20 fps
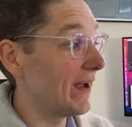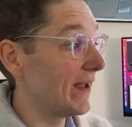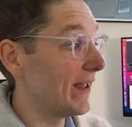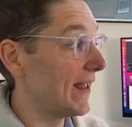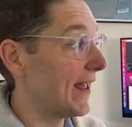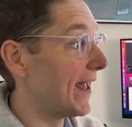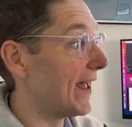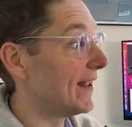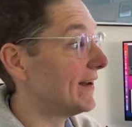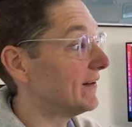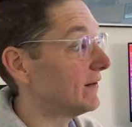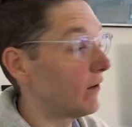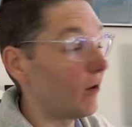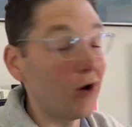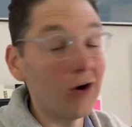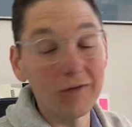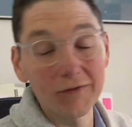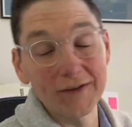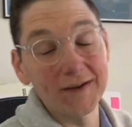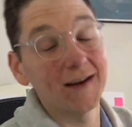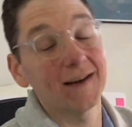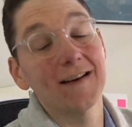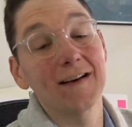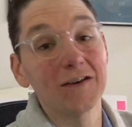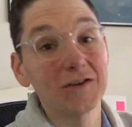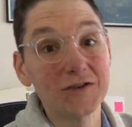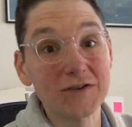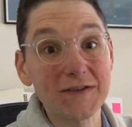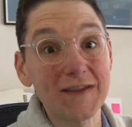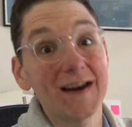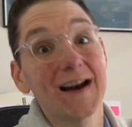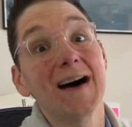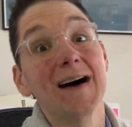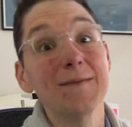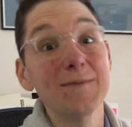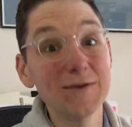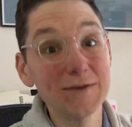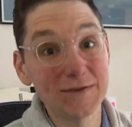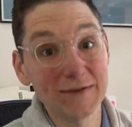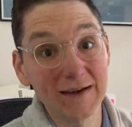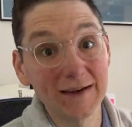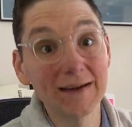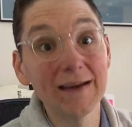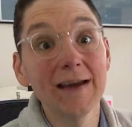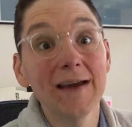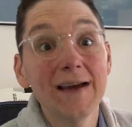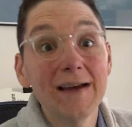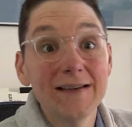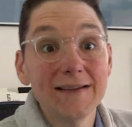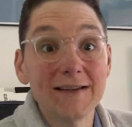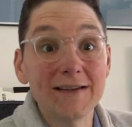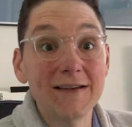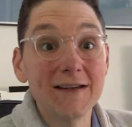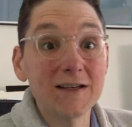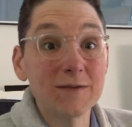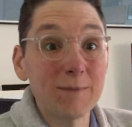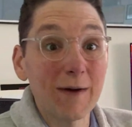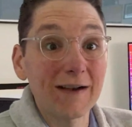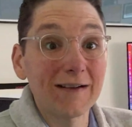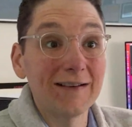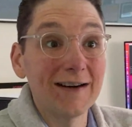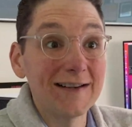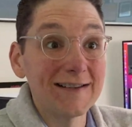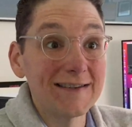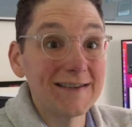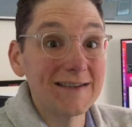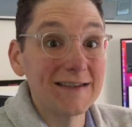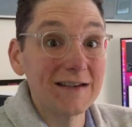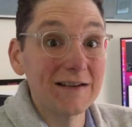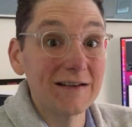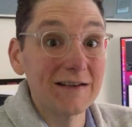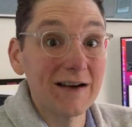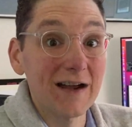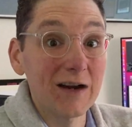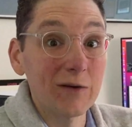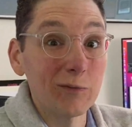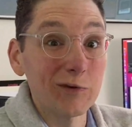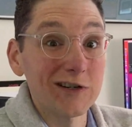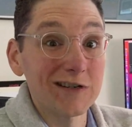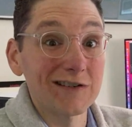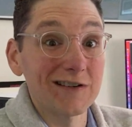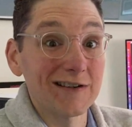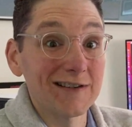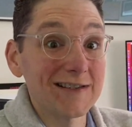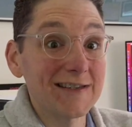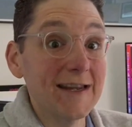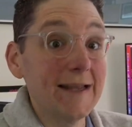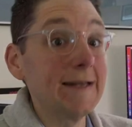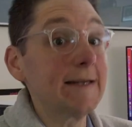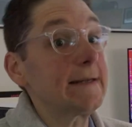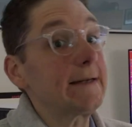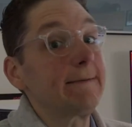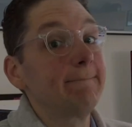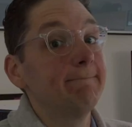and all the technology that I'm using to teach my classes here at Wichita State.